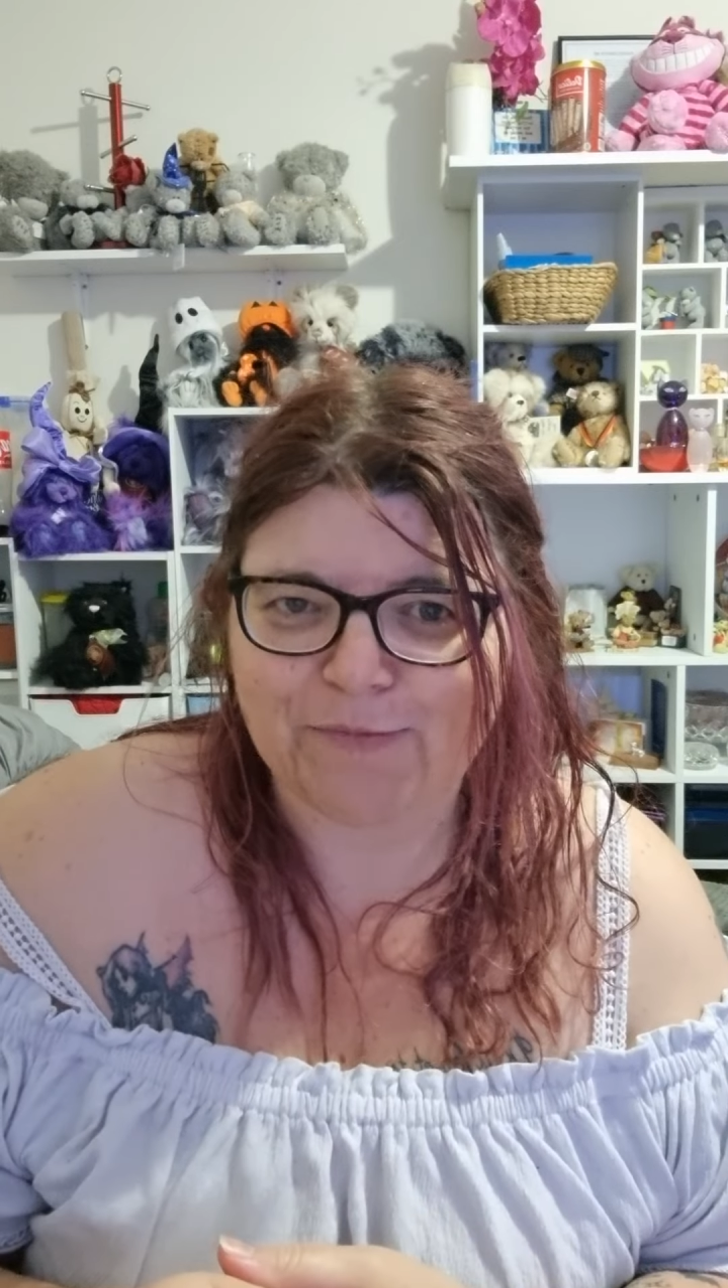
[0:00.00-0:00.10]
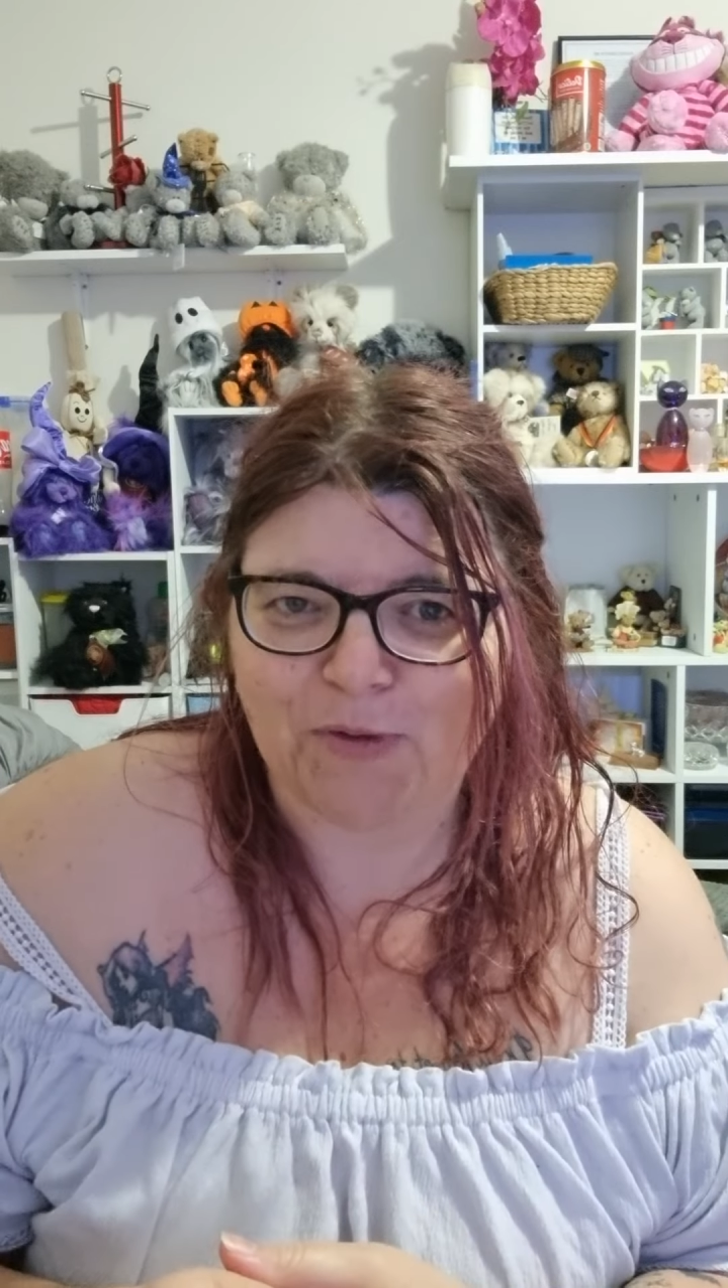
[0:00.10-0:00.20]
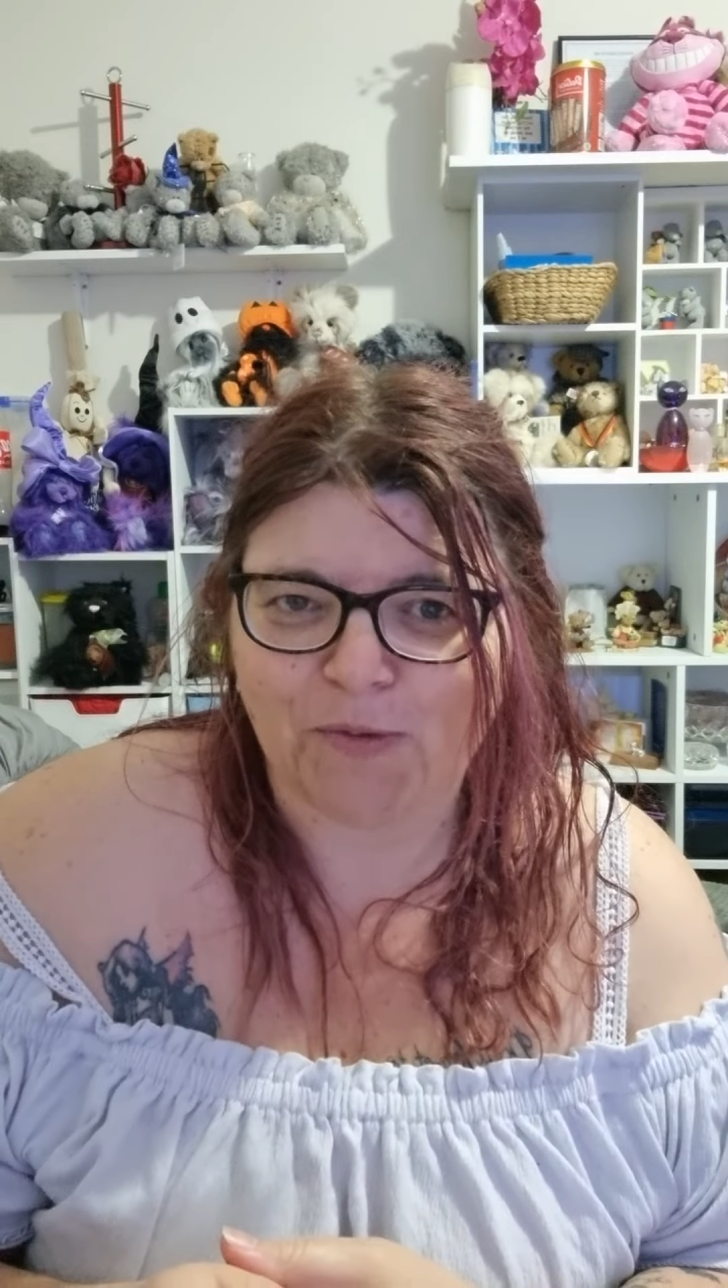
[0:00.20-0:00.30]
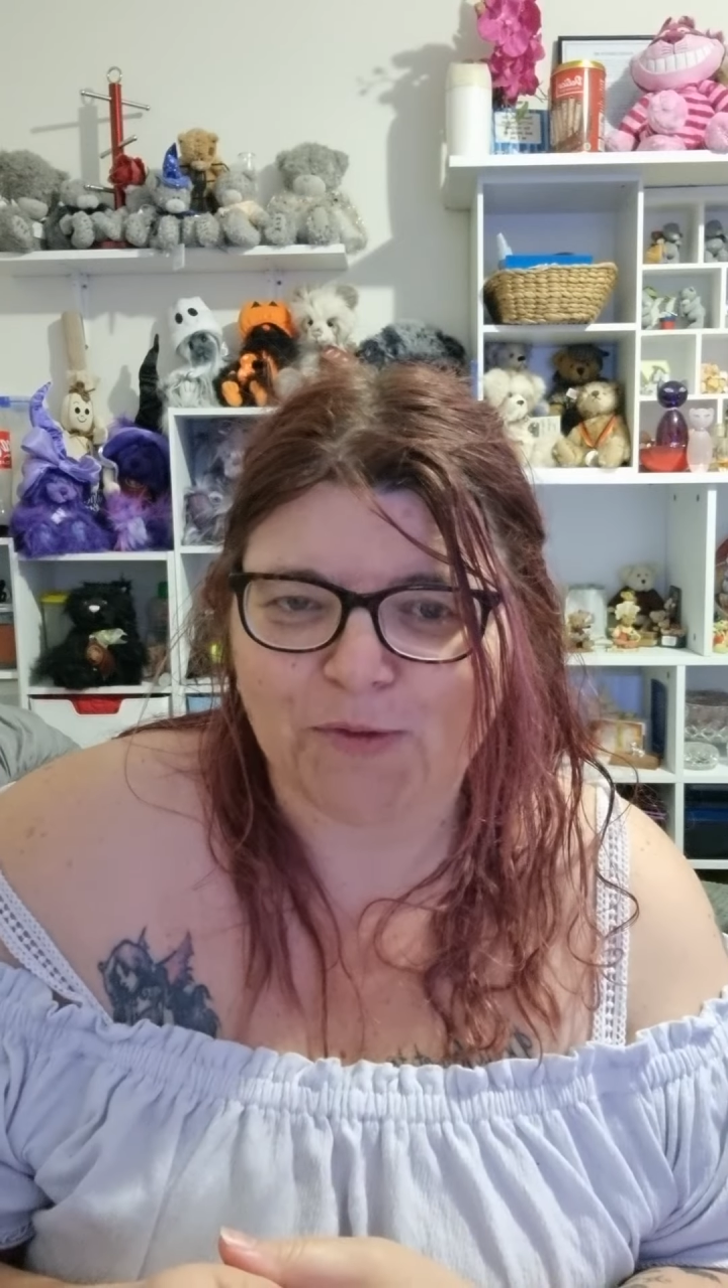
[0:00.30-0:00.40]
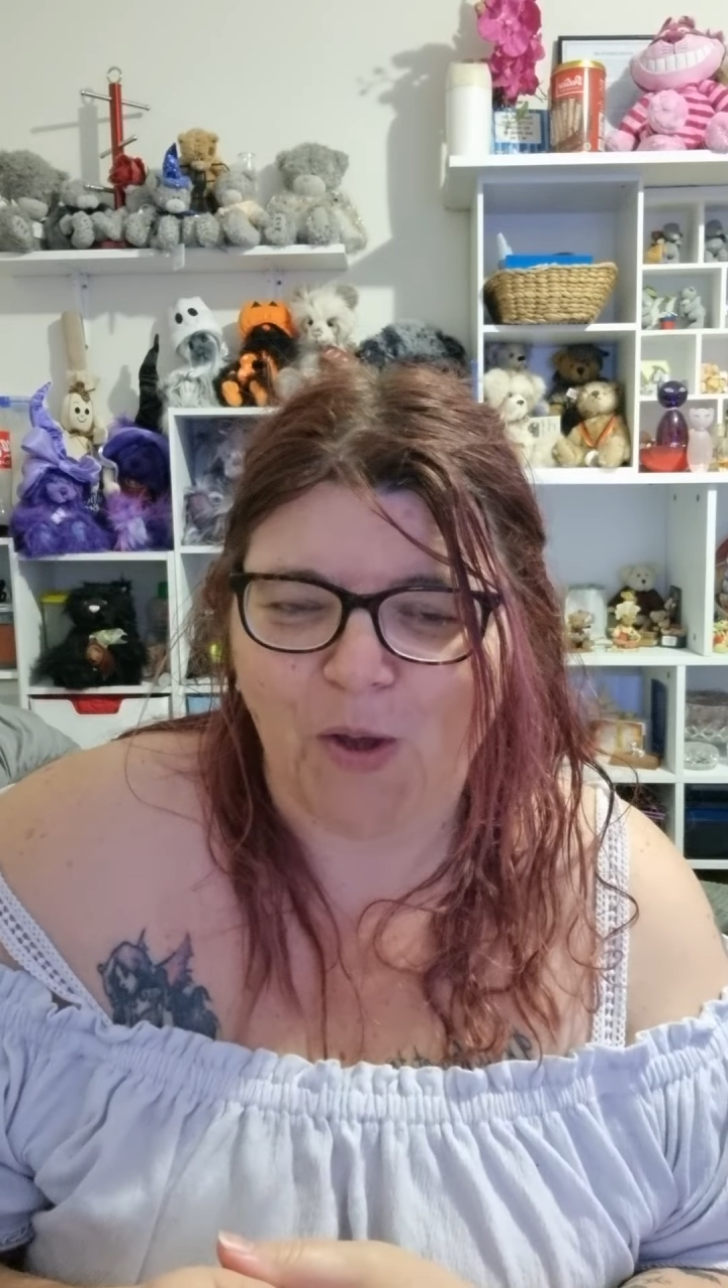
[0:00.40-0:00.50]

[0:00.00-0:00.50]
I've gotten